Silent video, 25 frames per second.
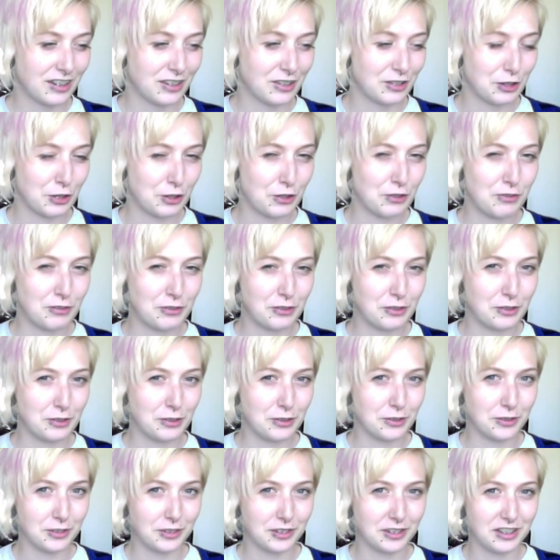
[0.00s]

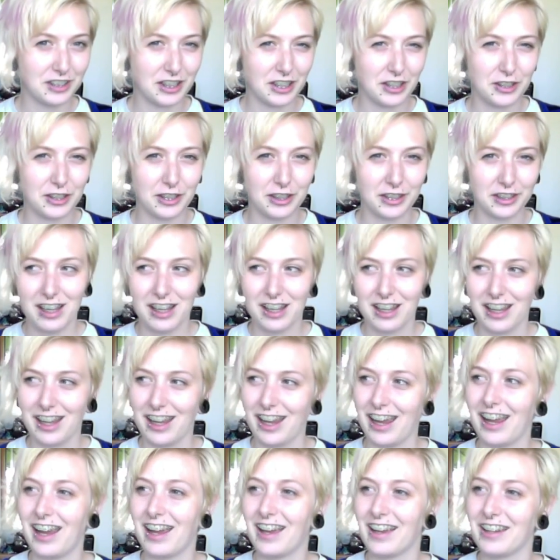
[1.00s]
tofu dinner,
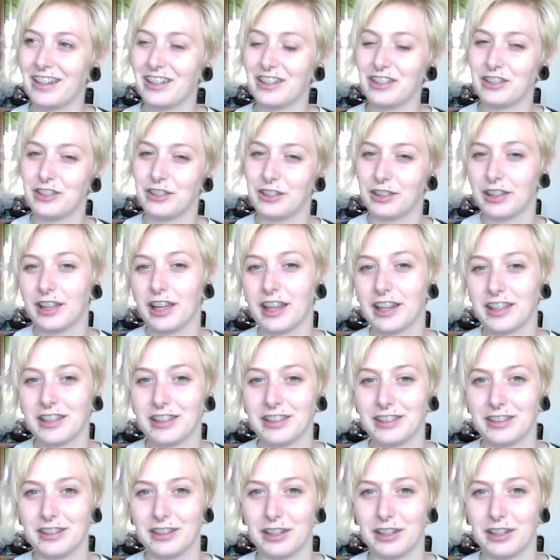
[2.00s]
and you let it,